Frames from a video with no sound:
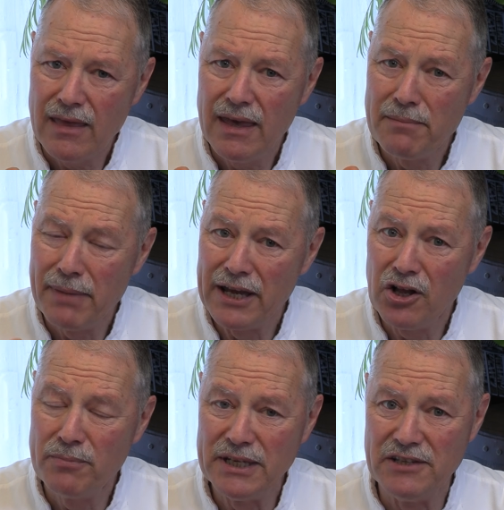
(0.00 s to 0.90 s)
and by
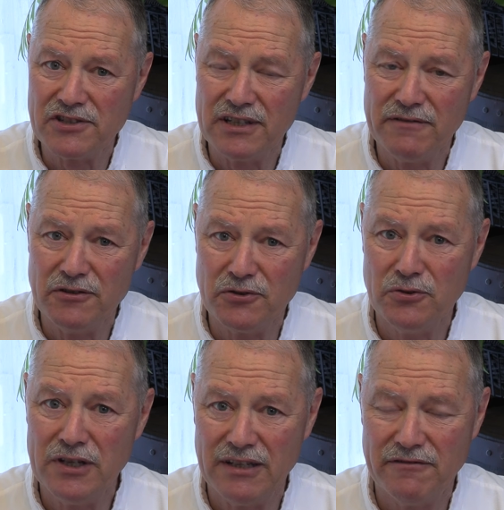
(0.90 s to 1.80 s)
all means, if you're
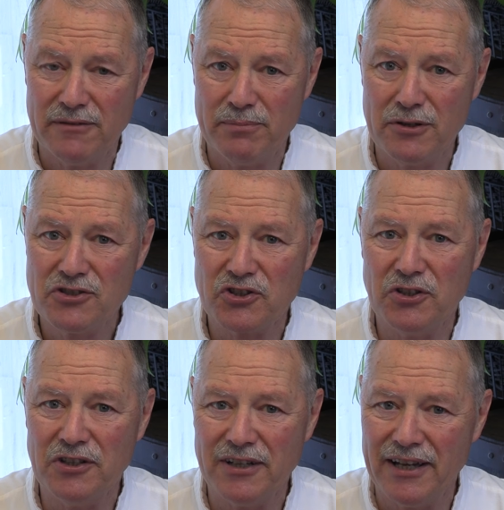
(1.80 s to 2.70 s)
tuning in from
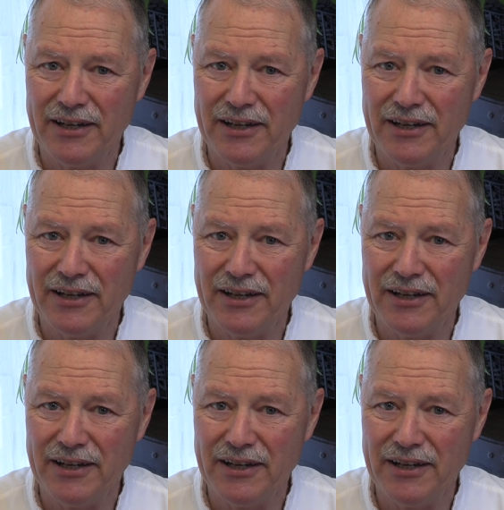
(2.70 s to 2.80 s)
Portugal,